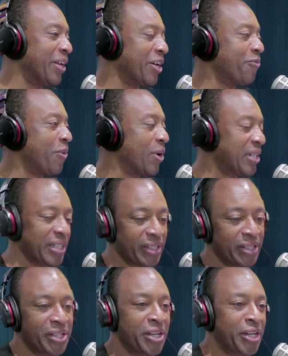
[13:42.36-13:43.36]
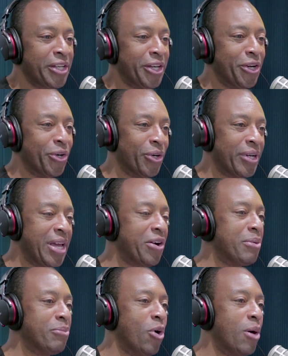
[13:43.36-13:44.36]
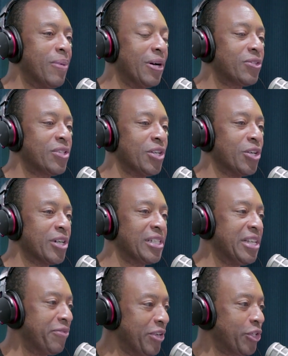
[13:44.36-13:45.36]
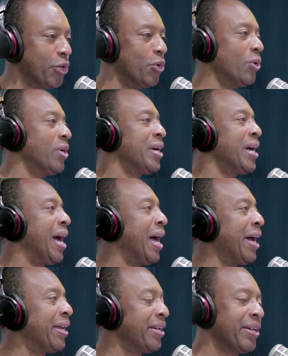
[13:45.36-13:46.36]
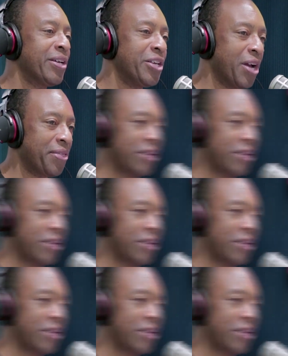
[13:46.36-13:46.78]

And looking forward to, you know, hearing more about your TV show and the